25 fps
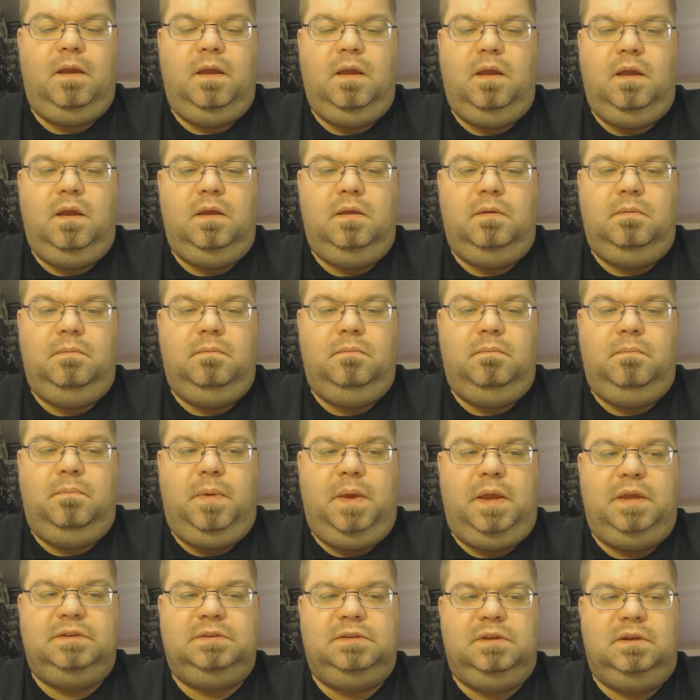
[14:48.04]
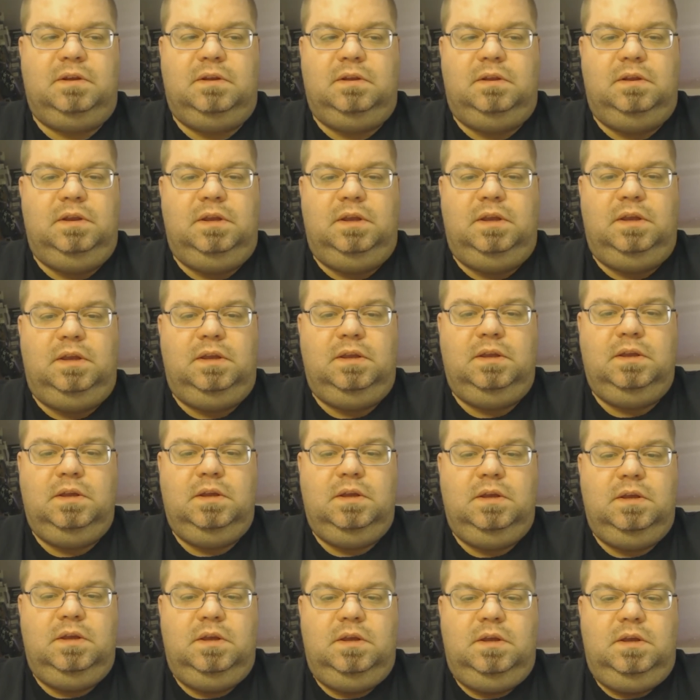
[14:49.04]
And basically,
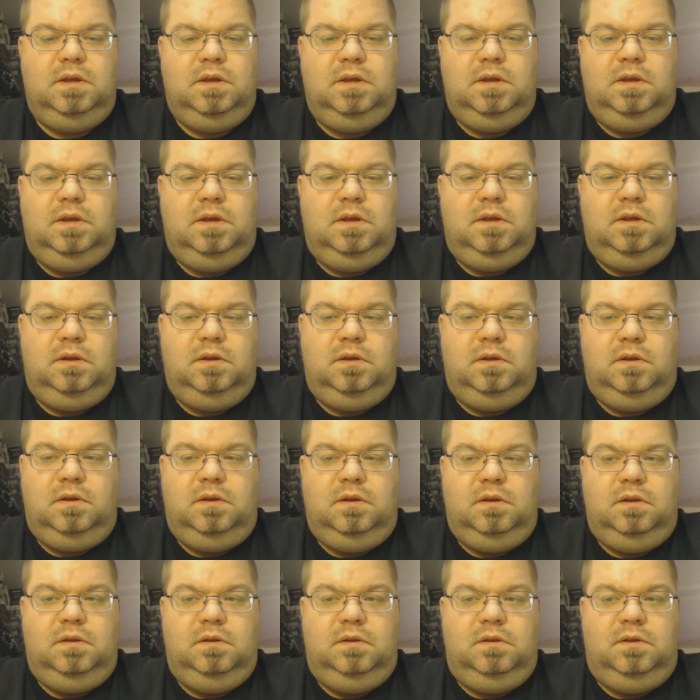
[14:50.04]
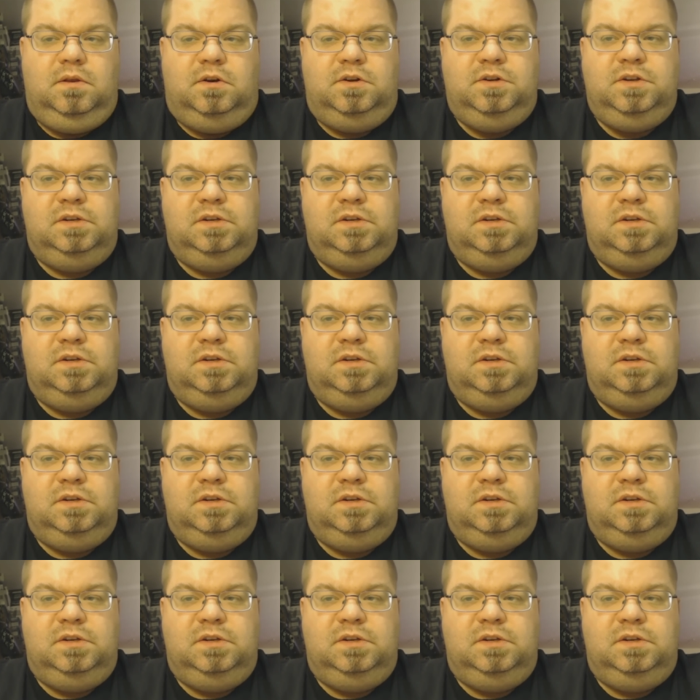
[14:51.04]
they're